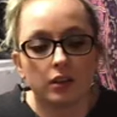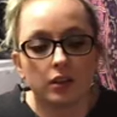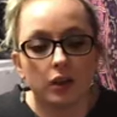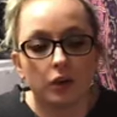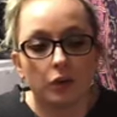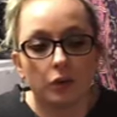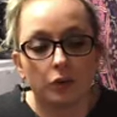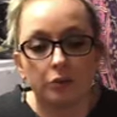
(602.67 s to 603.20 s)

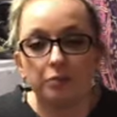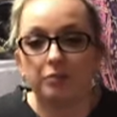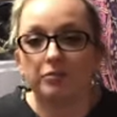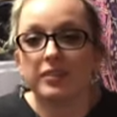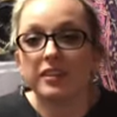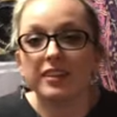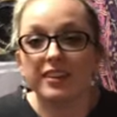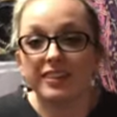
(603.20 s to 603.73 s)
So
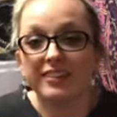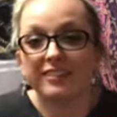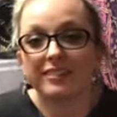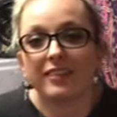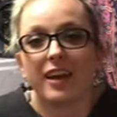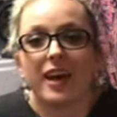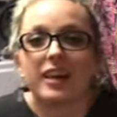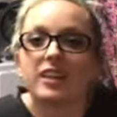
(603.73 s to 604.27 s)

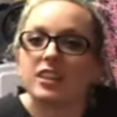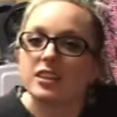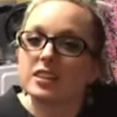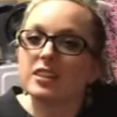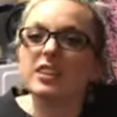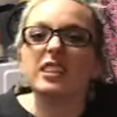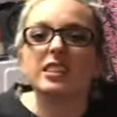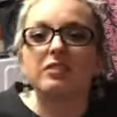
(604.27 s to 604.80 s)

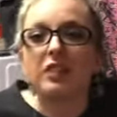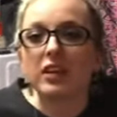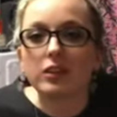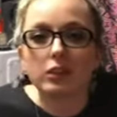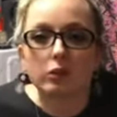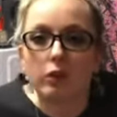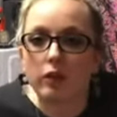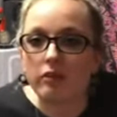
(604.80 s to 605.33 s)
this video
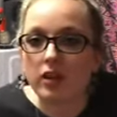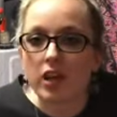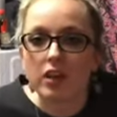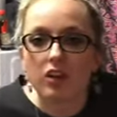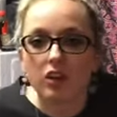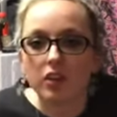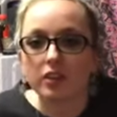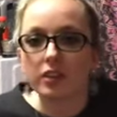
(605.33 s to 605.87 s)
is full of
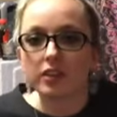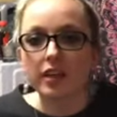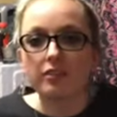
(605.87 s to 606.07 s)
tangents.